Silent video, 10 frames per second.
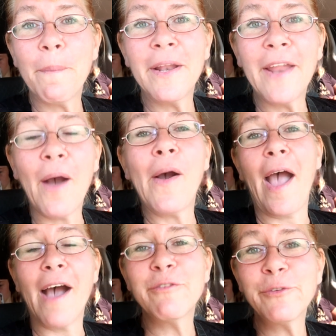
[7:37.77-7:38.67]
but now I
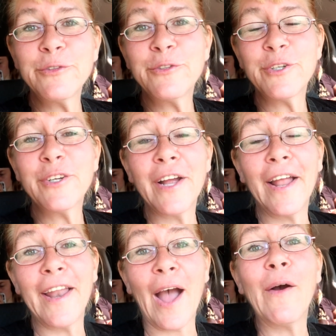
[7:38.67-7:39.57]
have a rooster
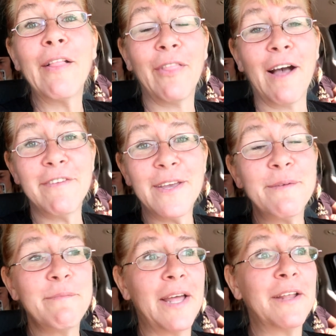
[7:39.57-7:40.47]
and now I love
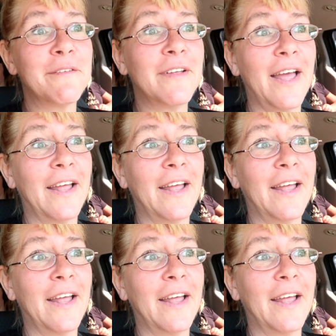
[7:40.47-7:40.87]
him and it,